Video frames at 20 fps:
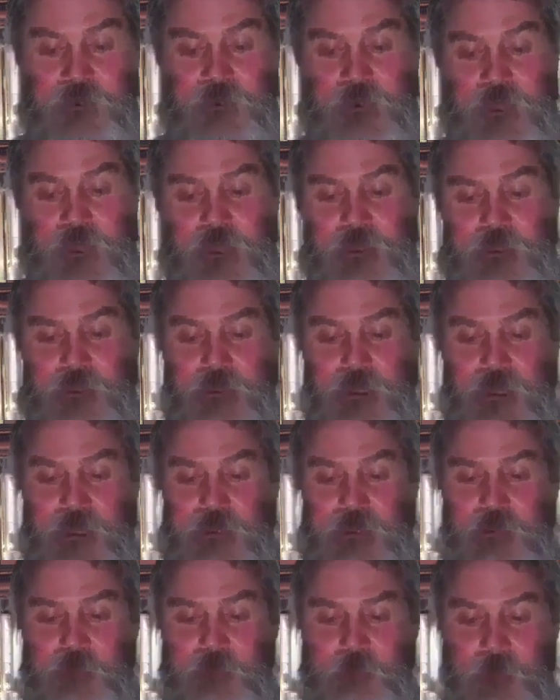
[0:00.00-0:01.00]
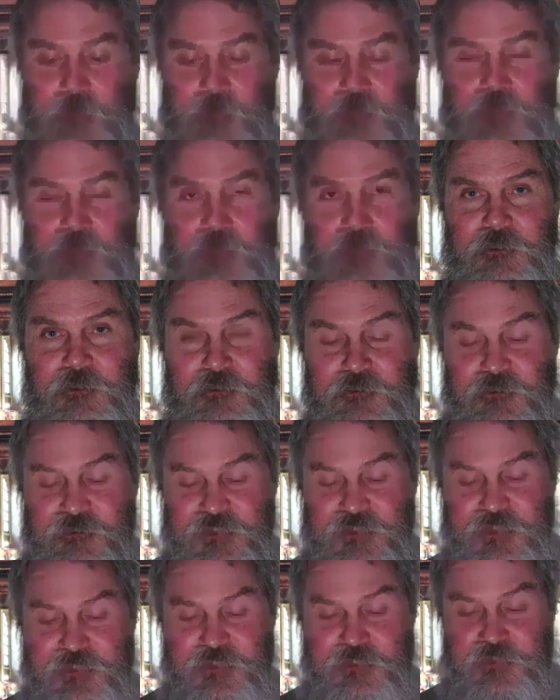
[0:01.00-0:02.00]
Okay, the Spirit of God
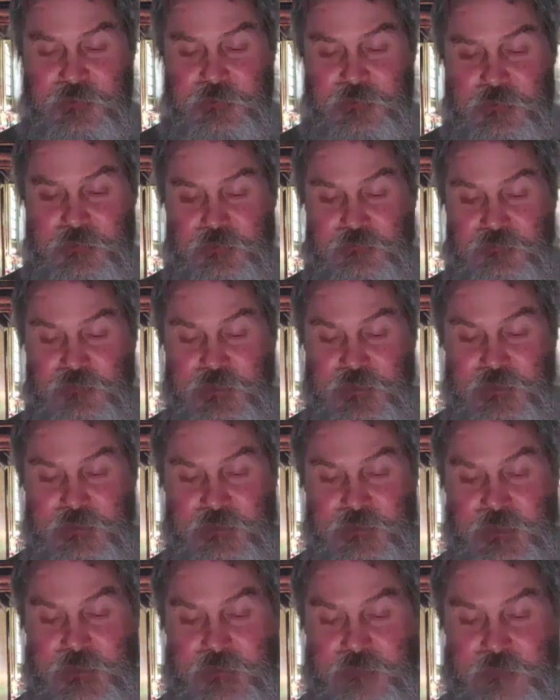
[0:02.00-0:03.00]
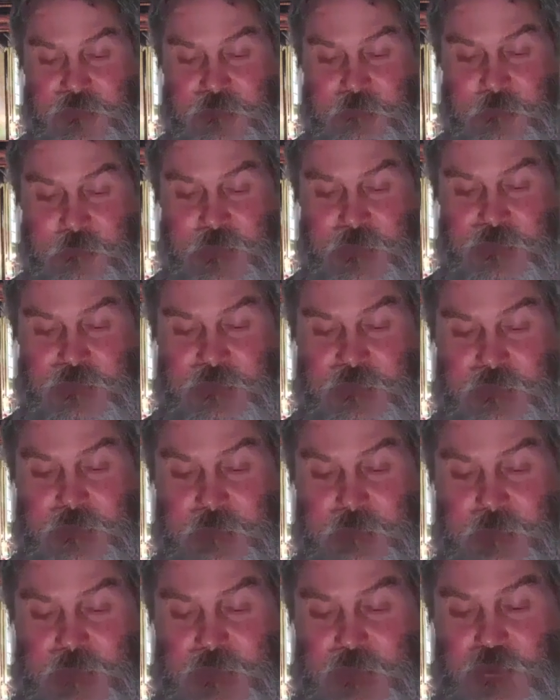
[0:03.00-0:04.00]
alighting upon the descendant of King
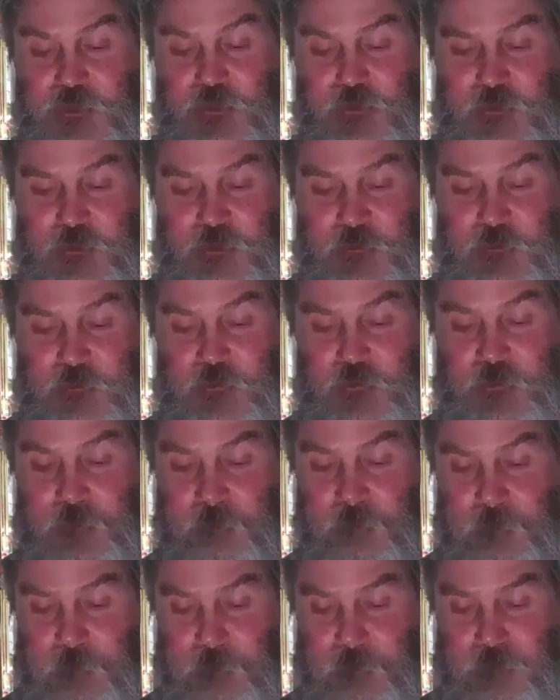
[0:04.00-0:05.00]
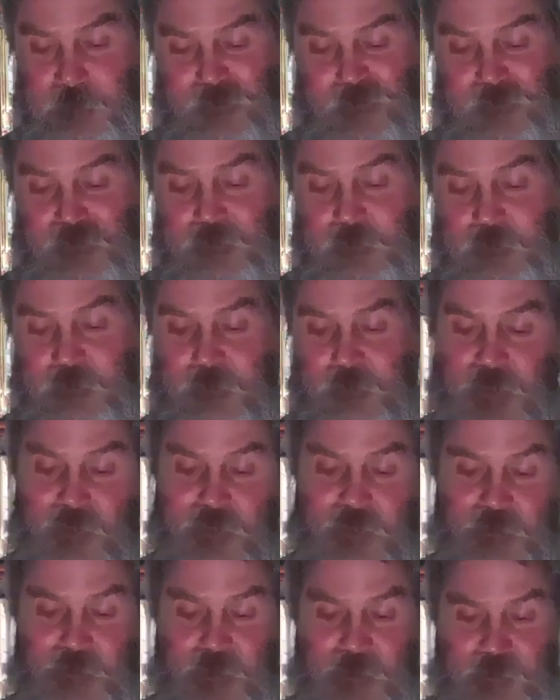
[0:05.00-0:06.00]
David makes him the anointed one
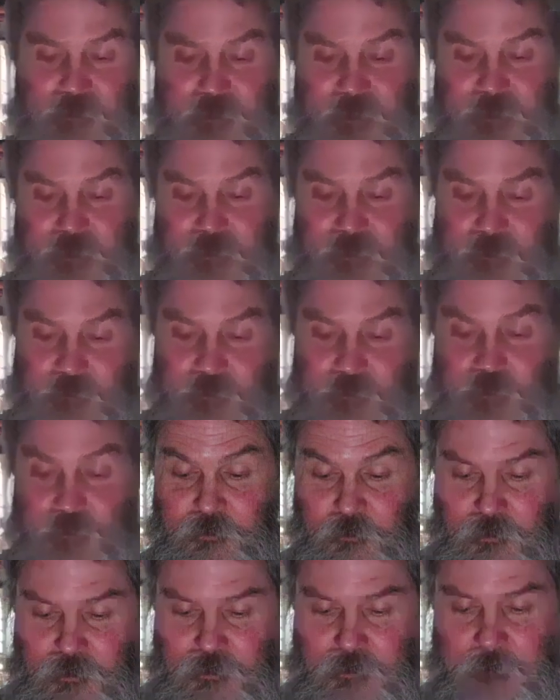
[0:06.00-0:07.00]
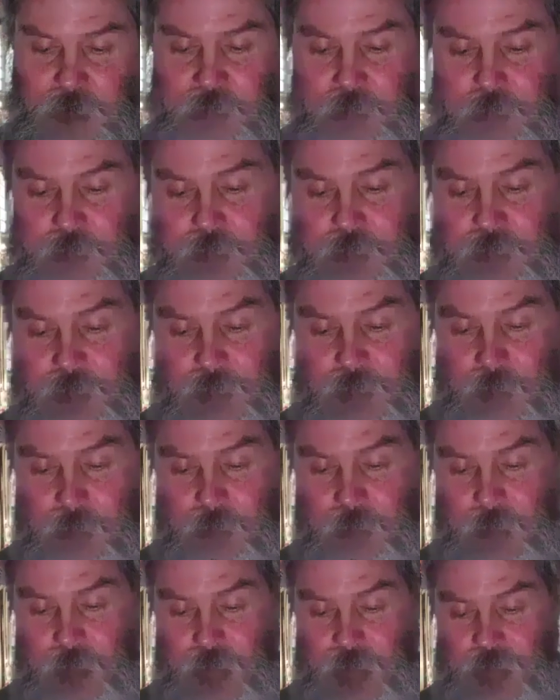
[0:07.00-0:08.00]
but as I said, to do
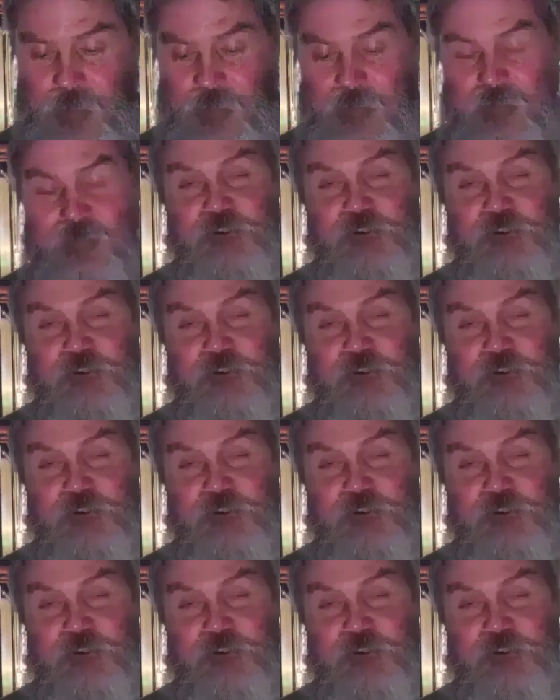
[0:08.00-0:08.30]
what?